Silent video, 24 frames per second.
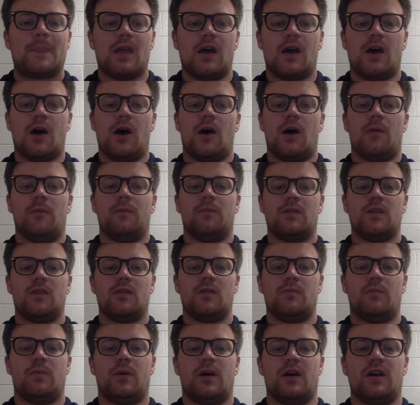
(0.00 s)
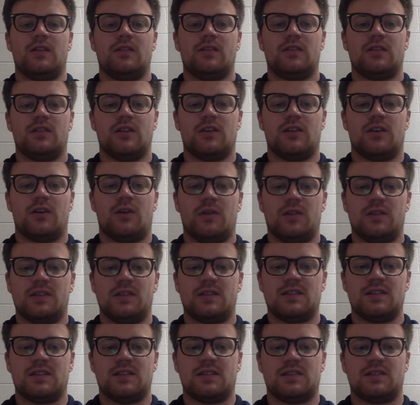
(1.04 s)
But
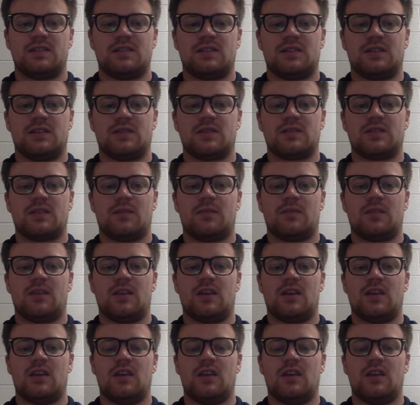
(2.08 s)
it's still something.